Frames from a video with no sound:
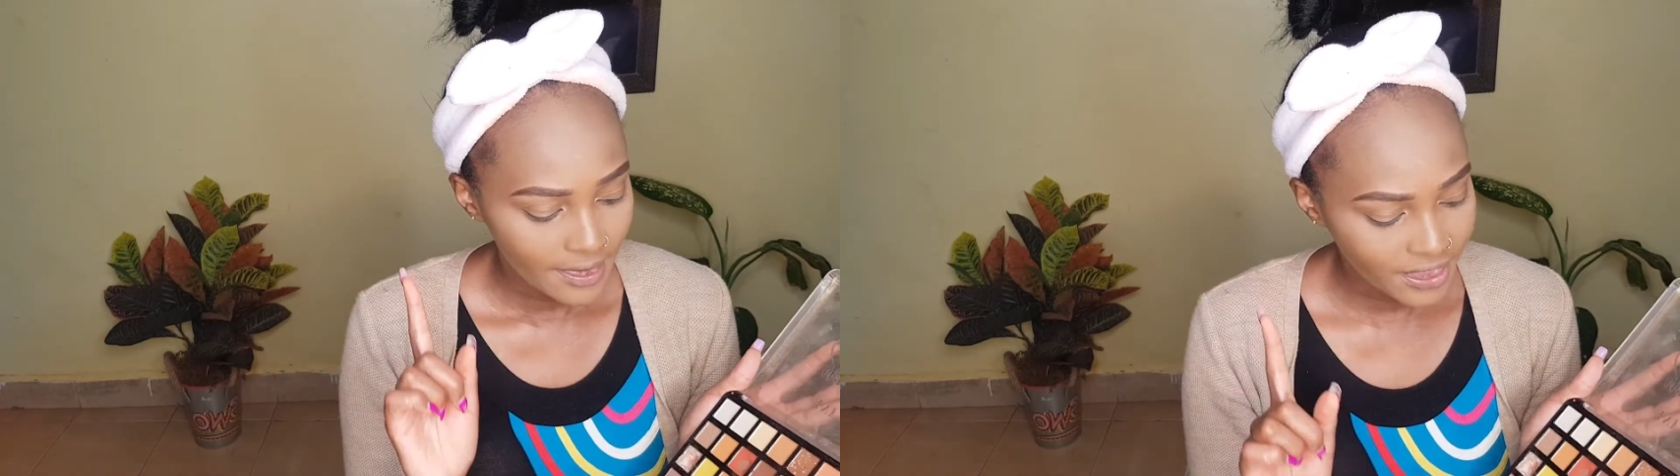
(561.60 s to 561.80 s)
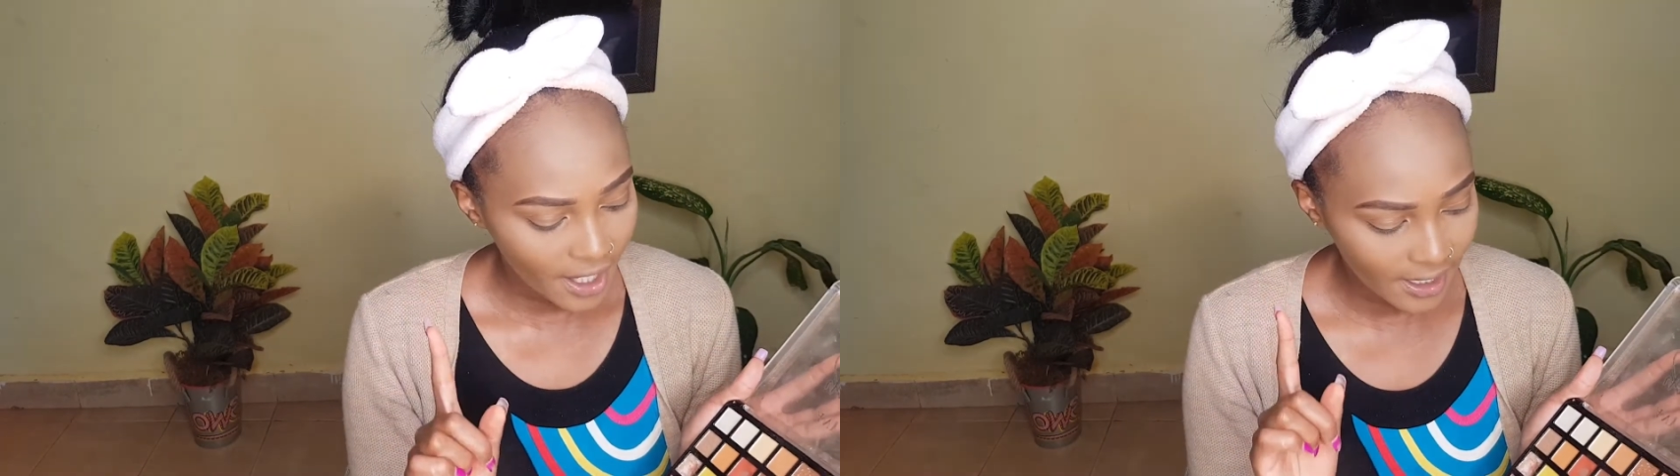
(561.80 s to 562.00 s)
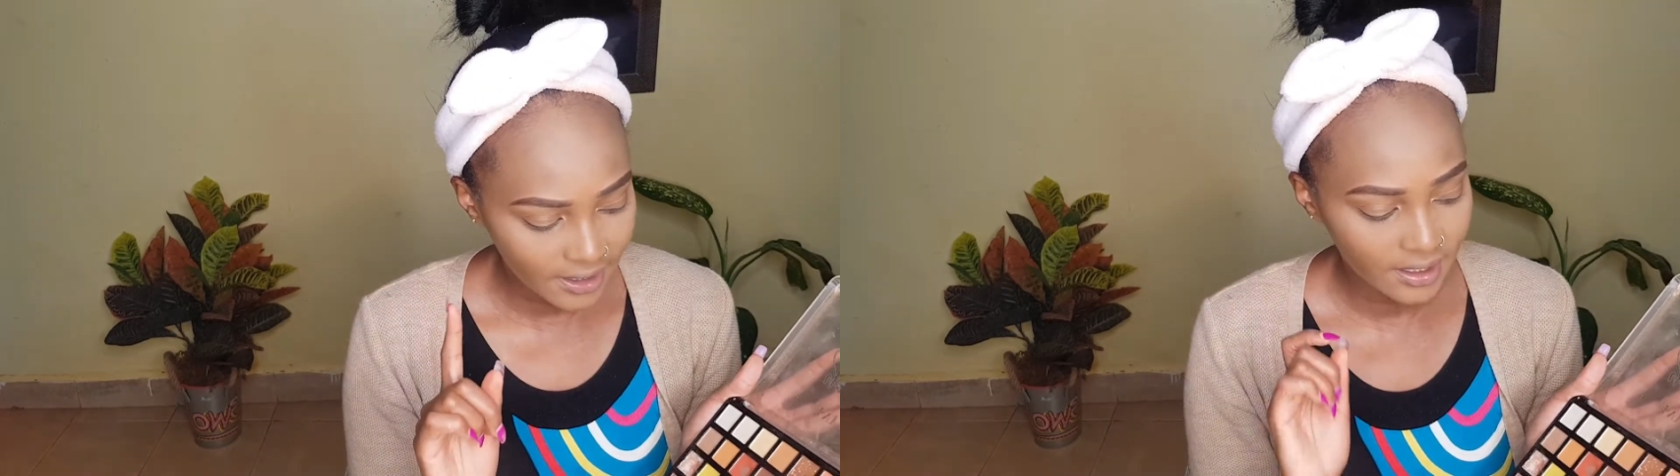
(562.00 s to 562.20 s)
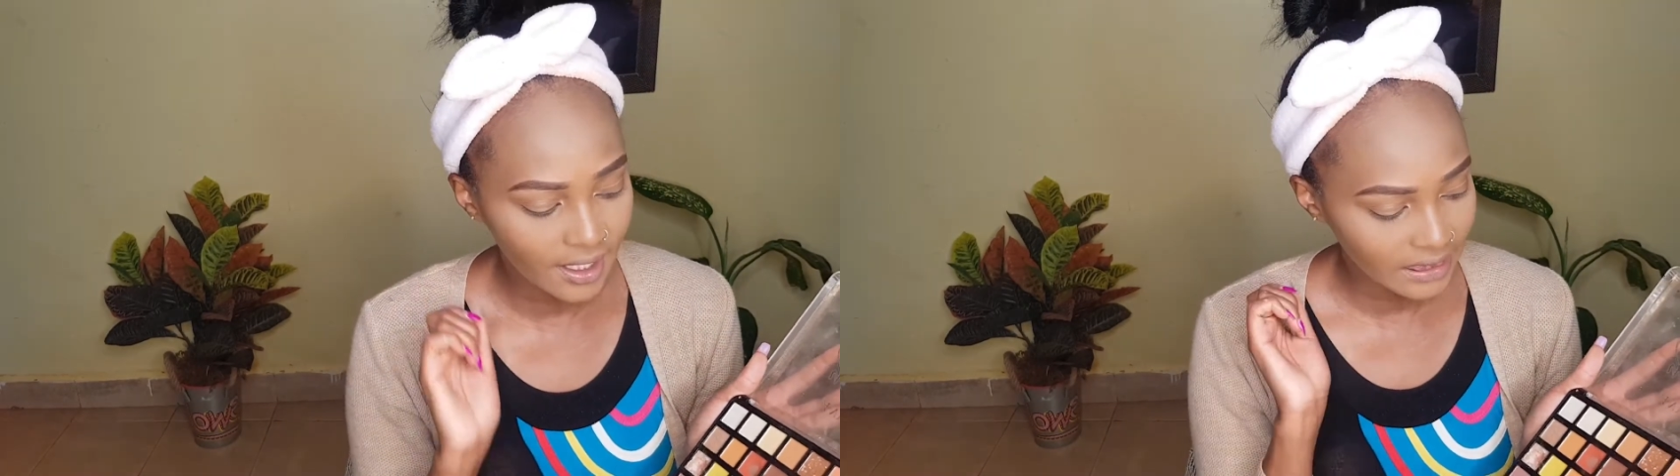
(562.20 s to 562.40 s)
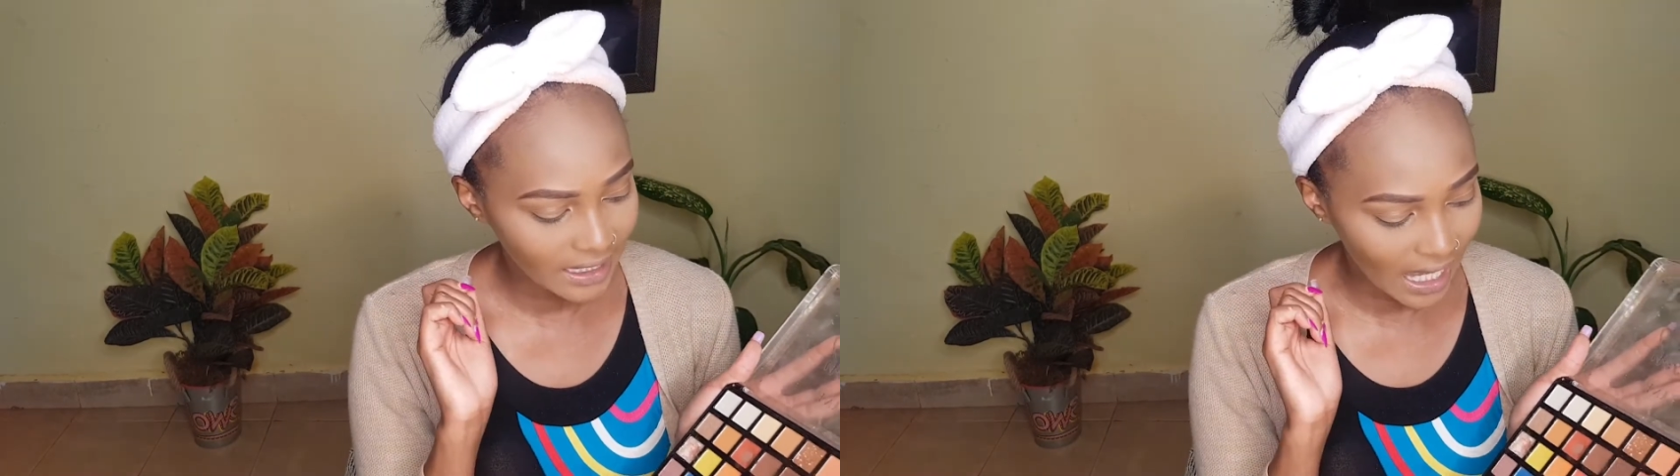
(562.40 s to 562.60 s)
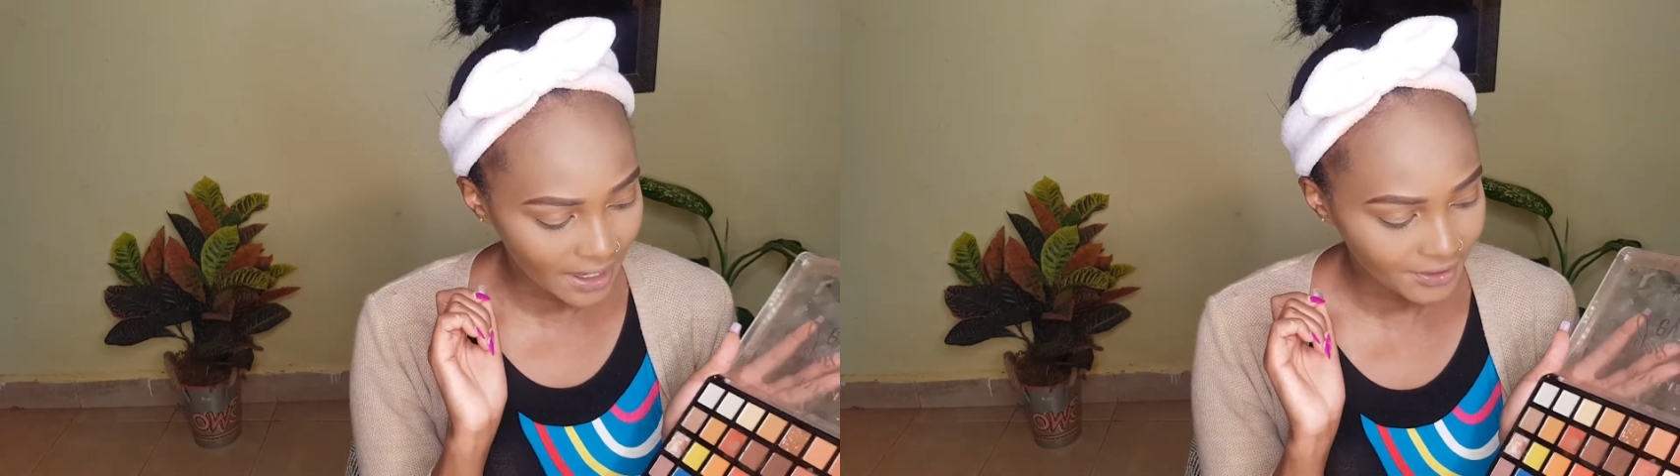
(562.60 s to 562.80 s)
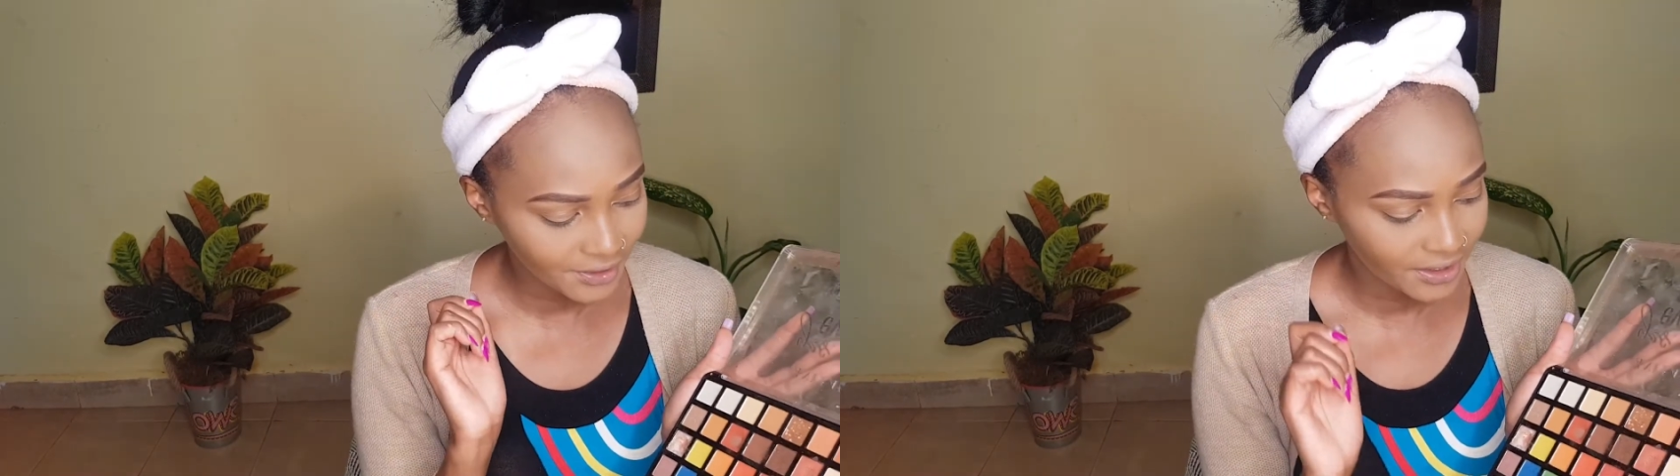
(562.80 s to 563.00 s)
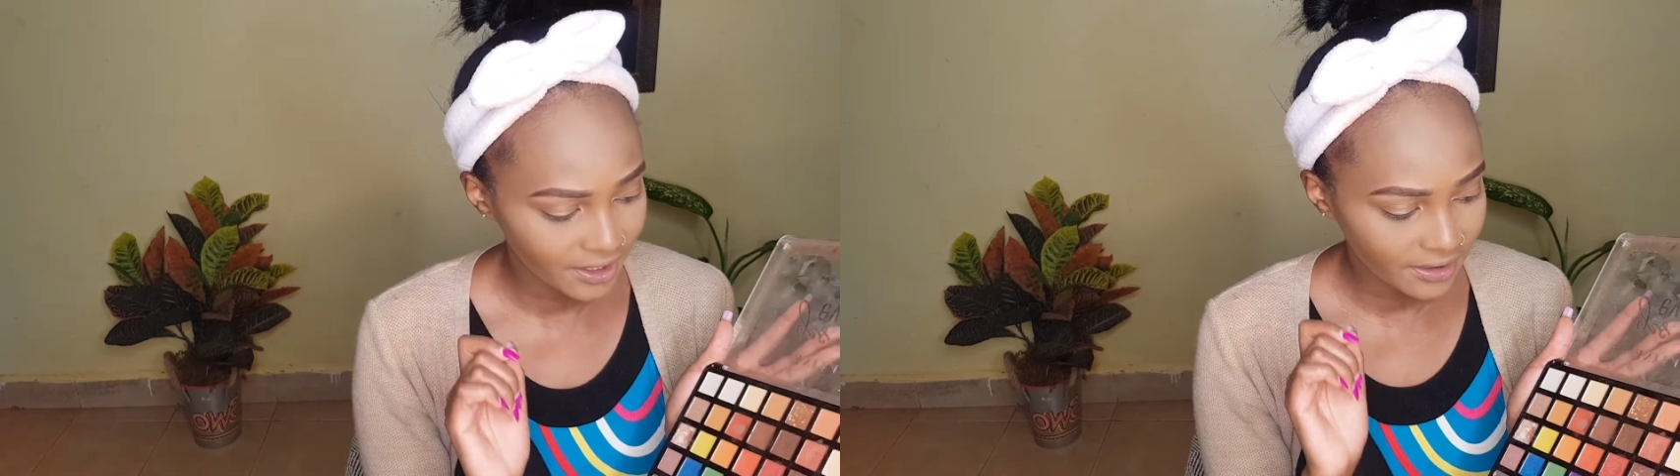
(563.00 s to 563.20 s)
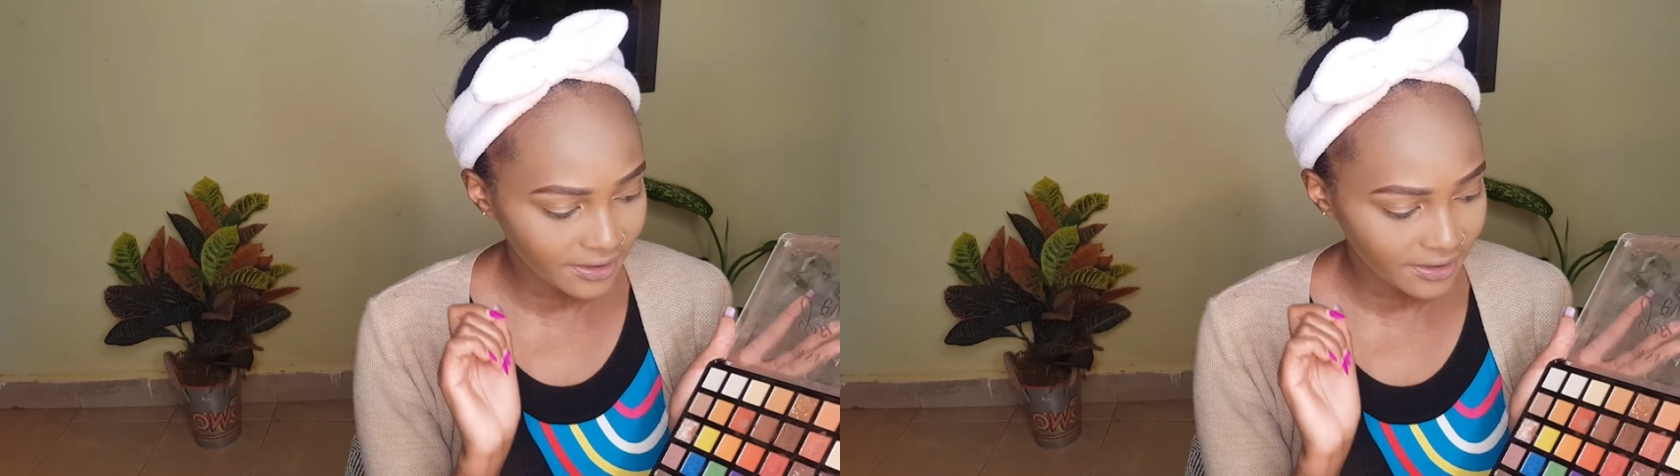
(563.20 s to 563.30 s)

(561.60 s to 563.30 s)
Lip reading: Then the other thing